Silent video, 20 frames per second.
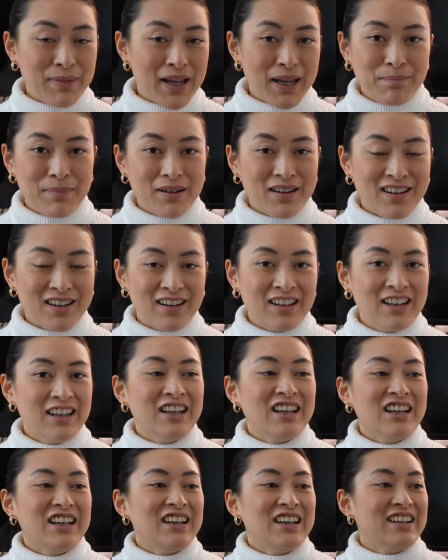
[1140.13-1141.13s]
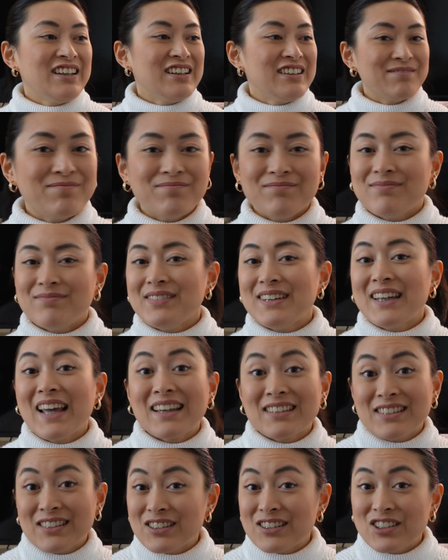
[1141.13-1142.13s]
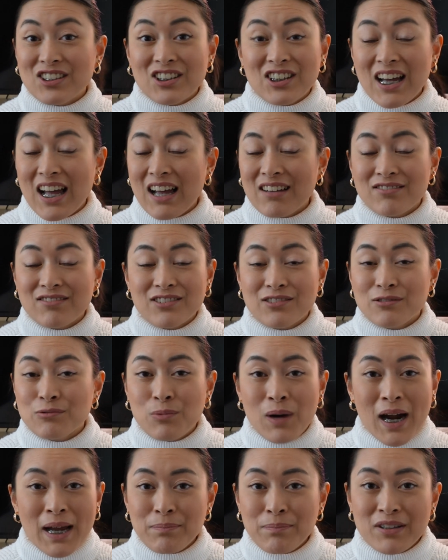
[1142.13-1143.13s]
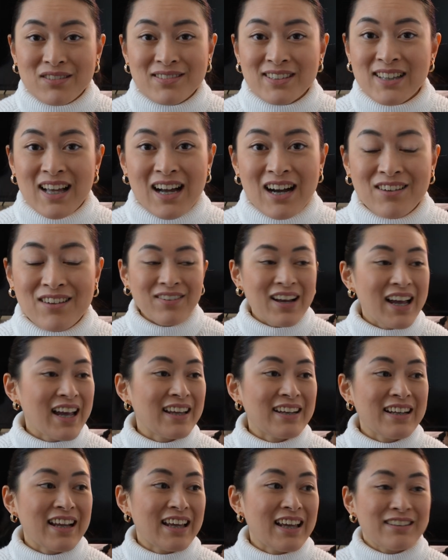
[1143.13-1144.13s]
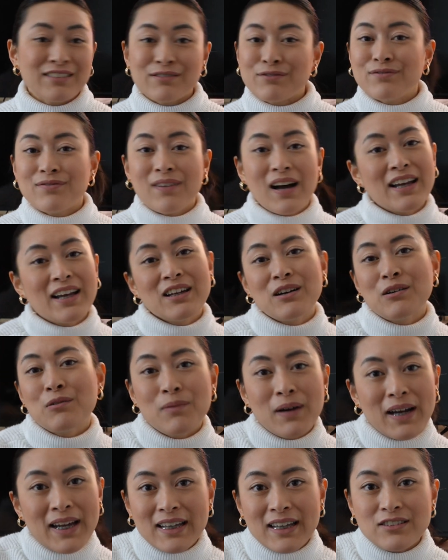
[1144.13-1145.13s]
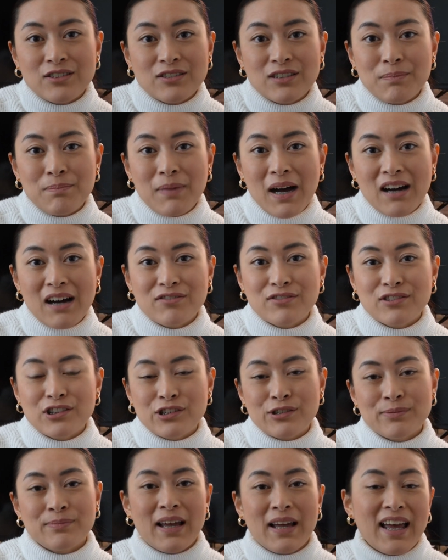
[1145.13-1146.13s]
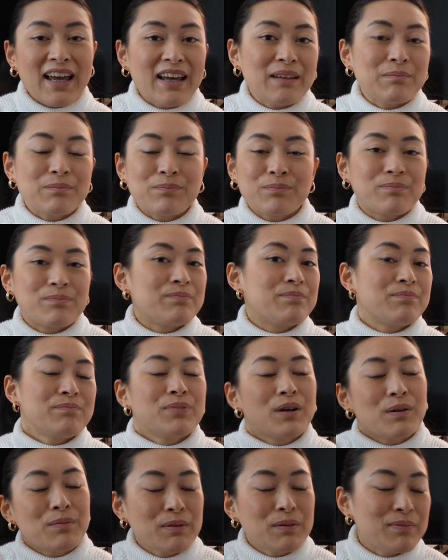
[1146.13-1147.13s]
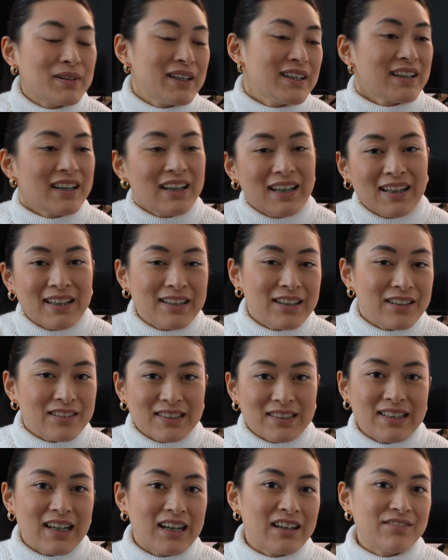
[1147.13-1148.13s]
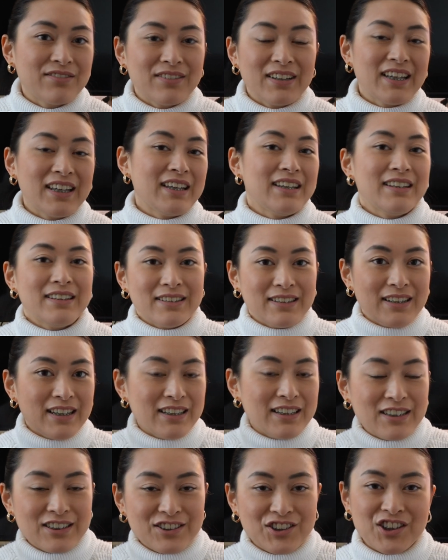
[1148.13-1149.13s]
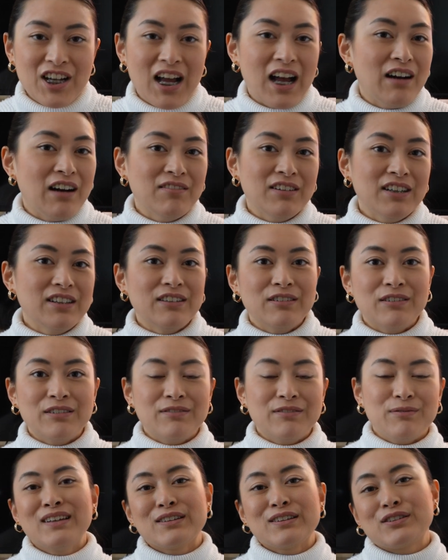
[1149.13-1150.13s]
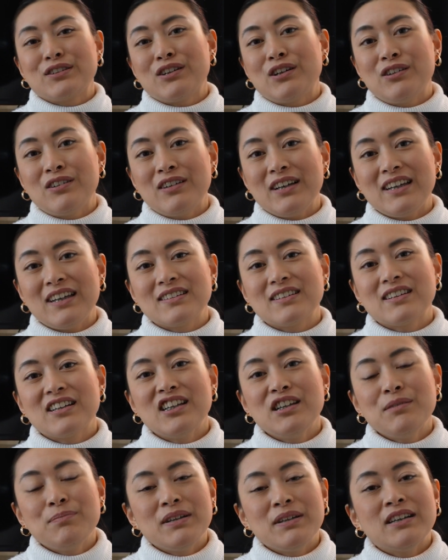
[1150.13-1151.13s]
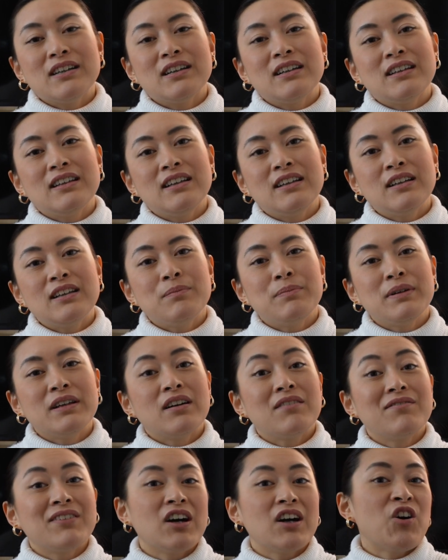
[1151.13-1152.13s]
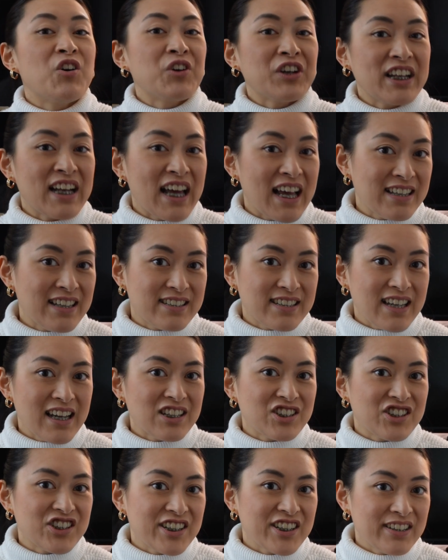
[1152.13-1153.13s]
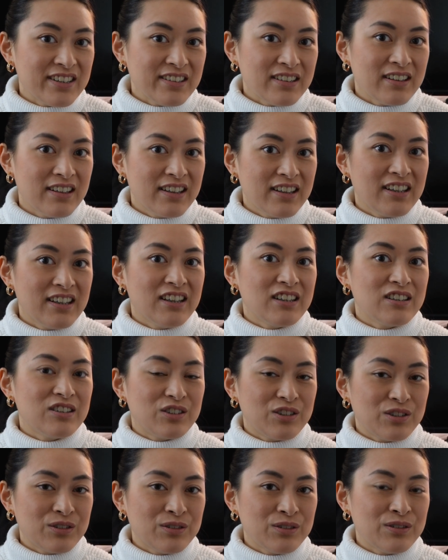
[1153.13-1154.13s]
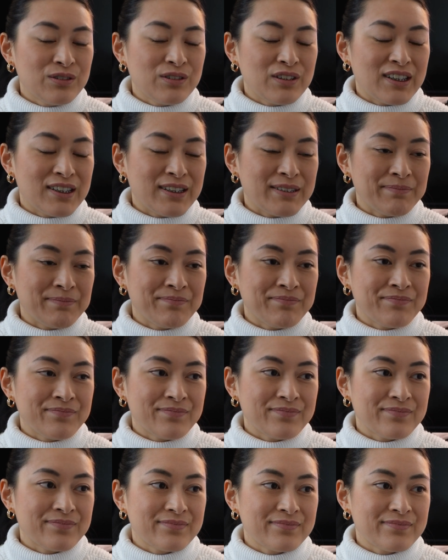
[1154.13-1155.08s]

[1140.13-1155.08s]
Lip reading: paper. Yes, you're gonna have to wipe yourself and then find your way to the bathroom and probably clean yourself in the shower. So it's gonna be a little bit of an organization to